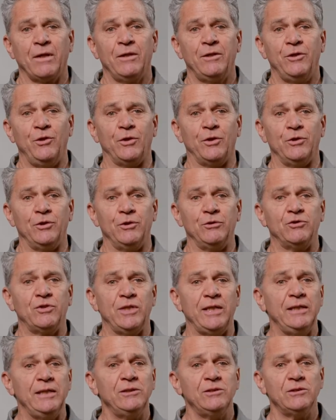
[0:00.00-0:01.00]
You can use
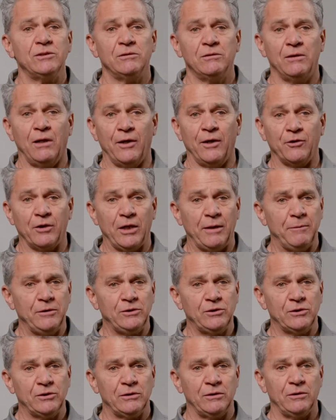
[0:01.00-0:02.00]
these
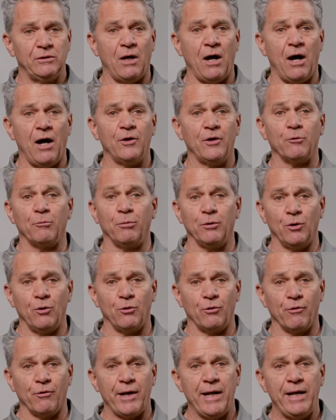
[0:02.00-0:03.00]
underlayments on or below
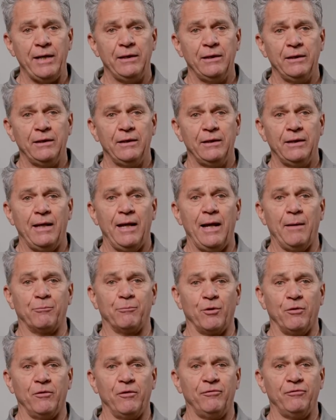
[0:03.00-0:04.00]
grade, and
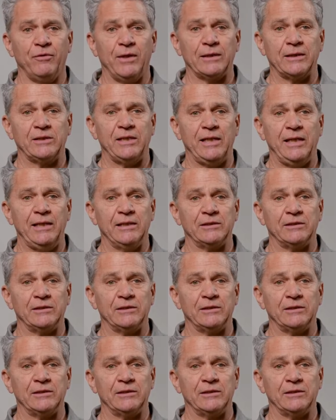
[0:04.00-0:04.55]
Provoflex Heat